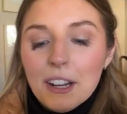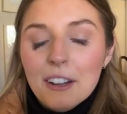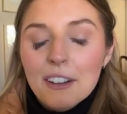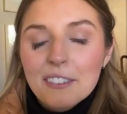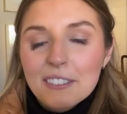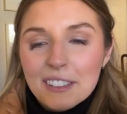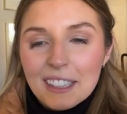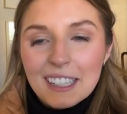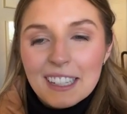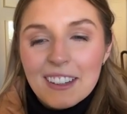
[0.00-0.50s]
of
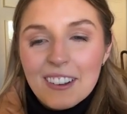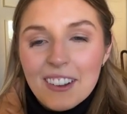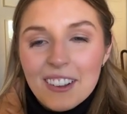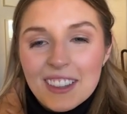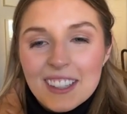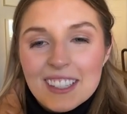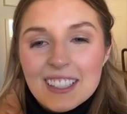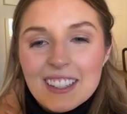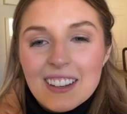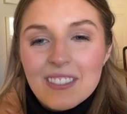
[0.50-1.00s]
like all
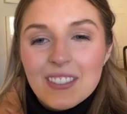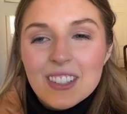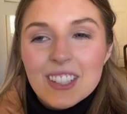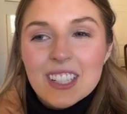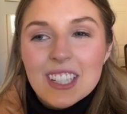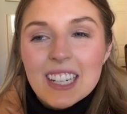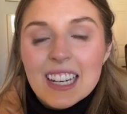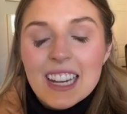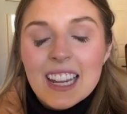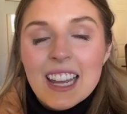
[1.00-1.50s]
this stuff that
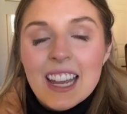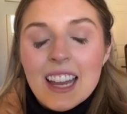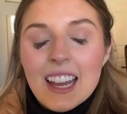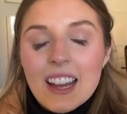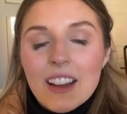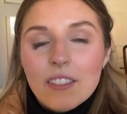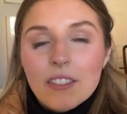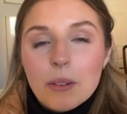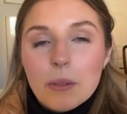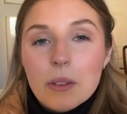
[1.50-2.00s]
she,
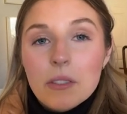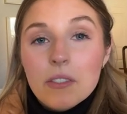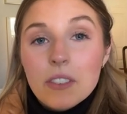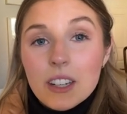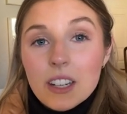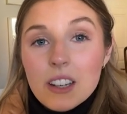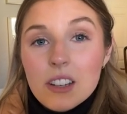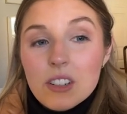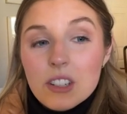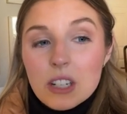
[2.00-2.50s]
from the
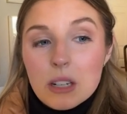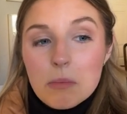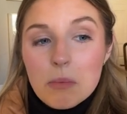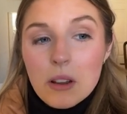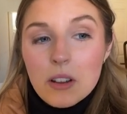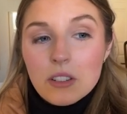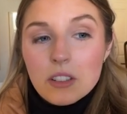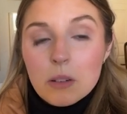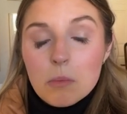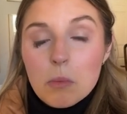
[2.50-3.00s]
videos she
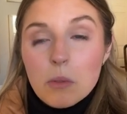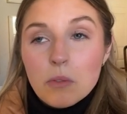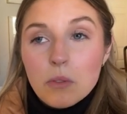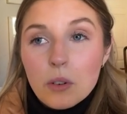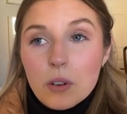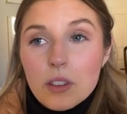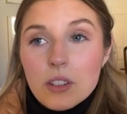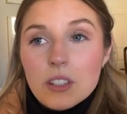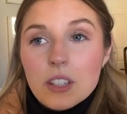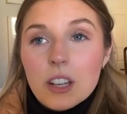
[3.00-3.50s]
posted
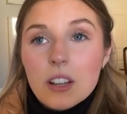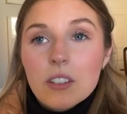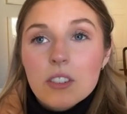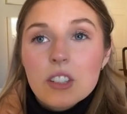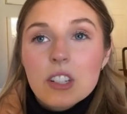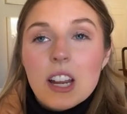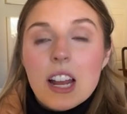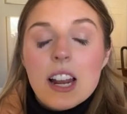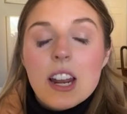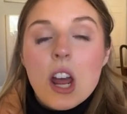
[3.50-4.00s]
before the sale,
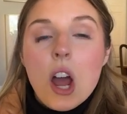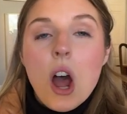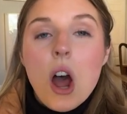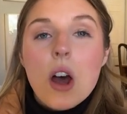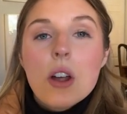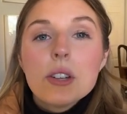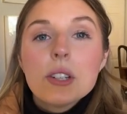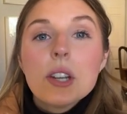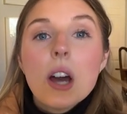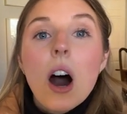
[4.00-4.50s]
she had
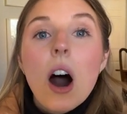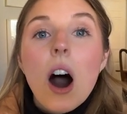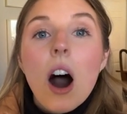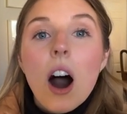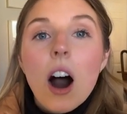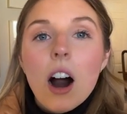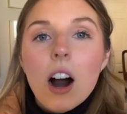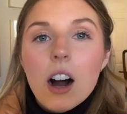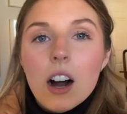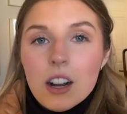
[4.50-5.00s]

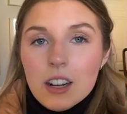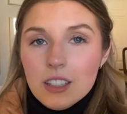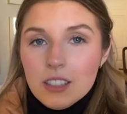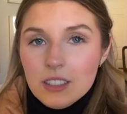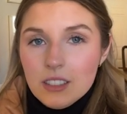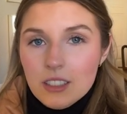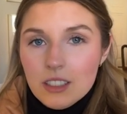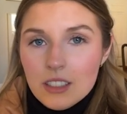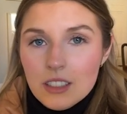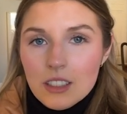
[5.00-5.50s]

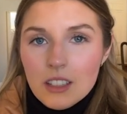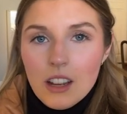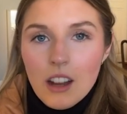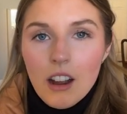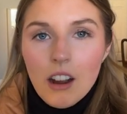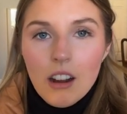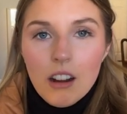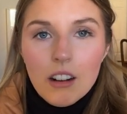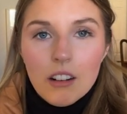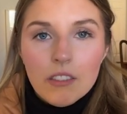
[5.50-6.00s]
tons
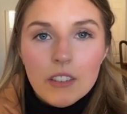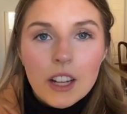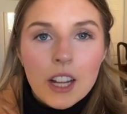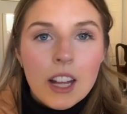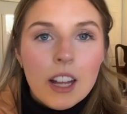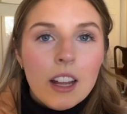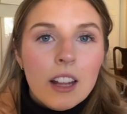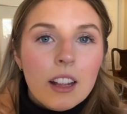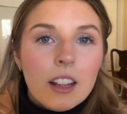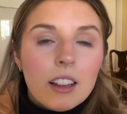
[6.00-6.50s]
of
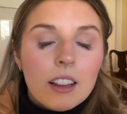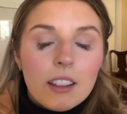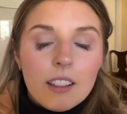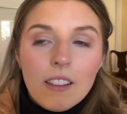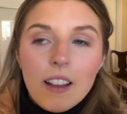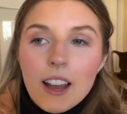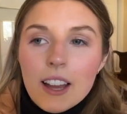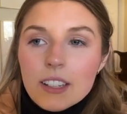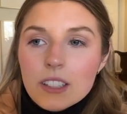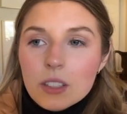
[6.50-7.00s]

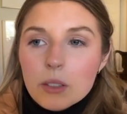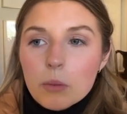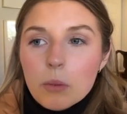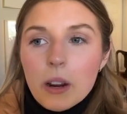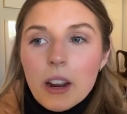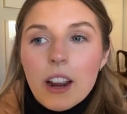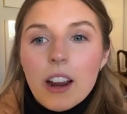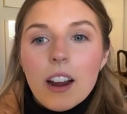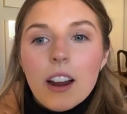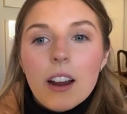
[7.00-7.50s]

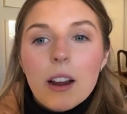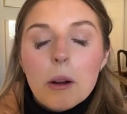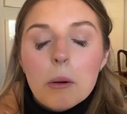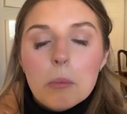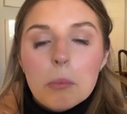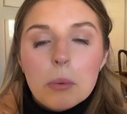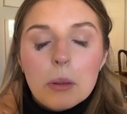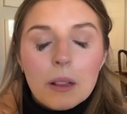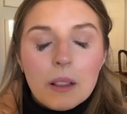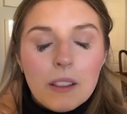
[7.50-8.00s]
glassware,
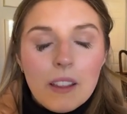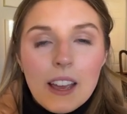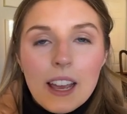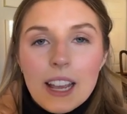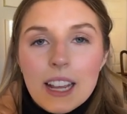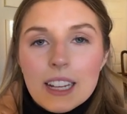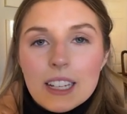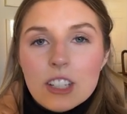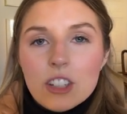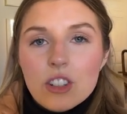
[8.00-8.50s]

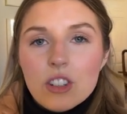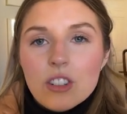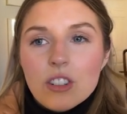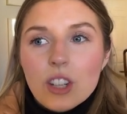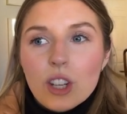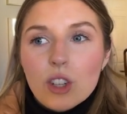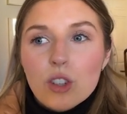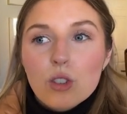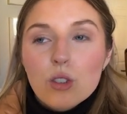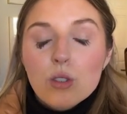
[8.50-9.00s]
plates, just
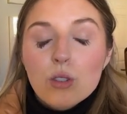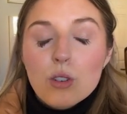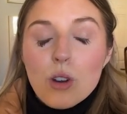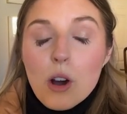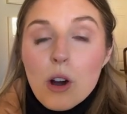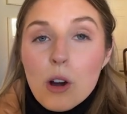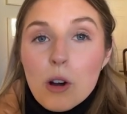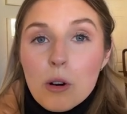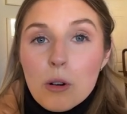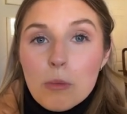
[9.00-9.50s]
like
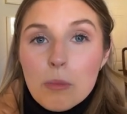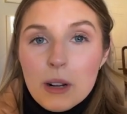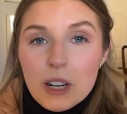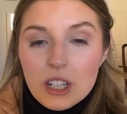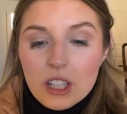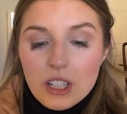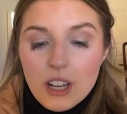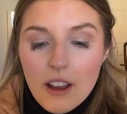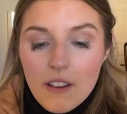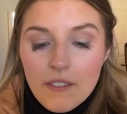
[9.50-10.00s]
so much
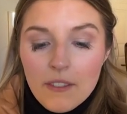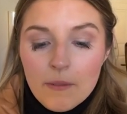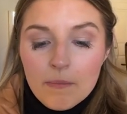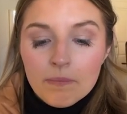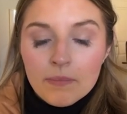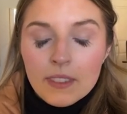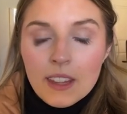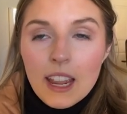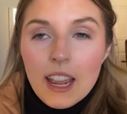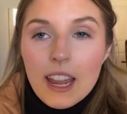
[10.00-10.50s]
stuff.
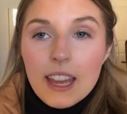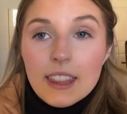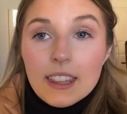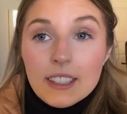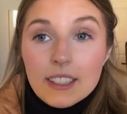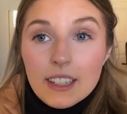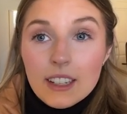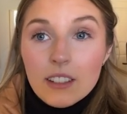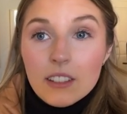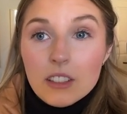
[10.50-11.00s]
And the
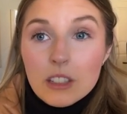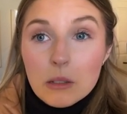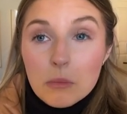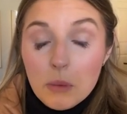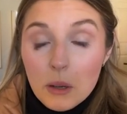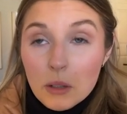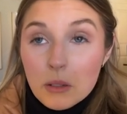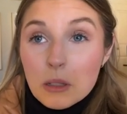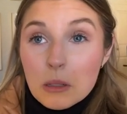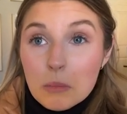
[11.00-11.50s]
sale is
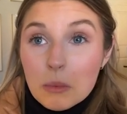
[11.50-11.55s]
supposed to